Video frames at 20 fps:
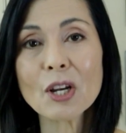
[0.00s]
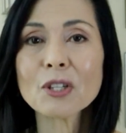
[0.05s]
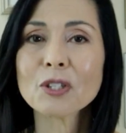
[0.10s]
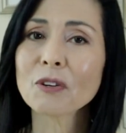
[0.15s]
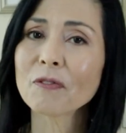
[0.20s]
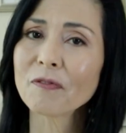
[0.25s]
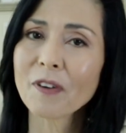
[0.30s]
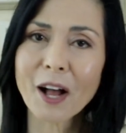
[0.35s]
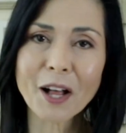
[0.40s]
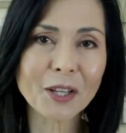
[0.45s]

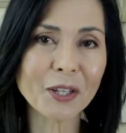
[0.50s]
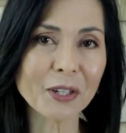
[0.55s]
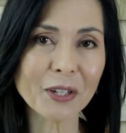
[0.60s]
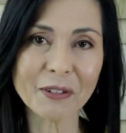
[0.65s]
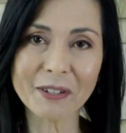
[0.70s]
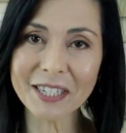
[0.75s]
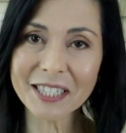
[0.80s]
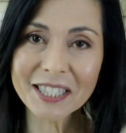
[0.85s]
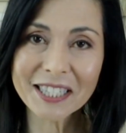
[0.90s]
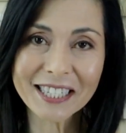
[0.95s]
So follow
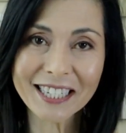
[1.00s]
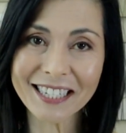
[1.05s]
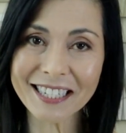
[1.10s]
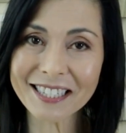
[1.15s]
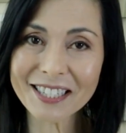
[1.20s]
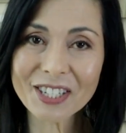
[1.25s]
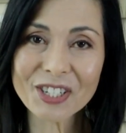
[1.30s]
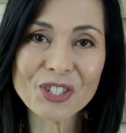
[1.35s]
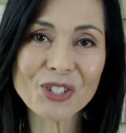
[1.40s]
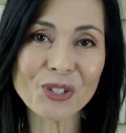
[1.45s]
your
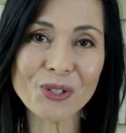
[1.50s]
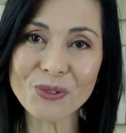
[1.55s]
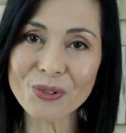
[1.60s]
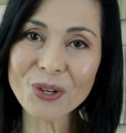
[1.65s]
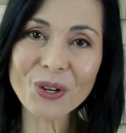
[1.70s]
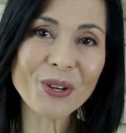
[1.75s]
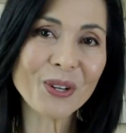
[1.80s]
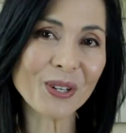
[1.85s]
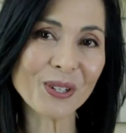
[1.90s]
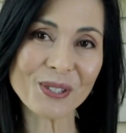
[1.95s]
instincts because you
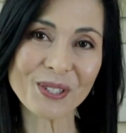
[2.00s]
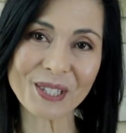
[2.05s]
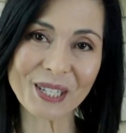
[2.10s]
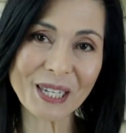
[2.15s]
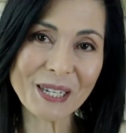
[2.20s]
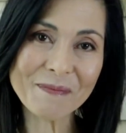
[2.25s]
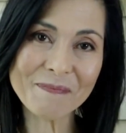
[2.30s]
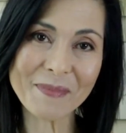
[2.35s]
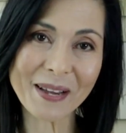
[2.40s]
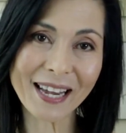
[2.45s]
know your
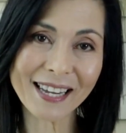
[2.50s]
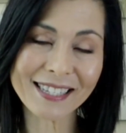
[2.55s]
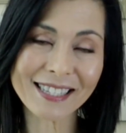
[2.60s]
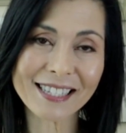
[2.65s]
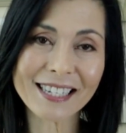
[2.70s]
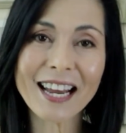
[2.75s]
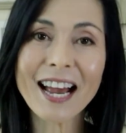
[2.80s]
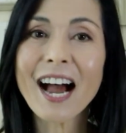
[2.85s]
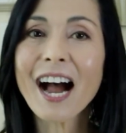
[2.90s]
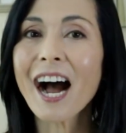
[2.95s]
skin
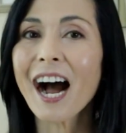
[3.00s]
best.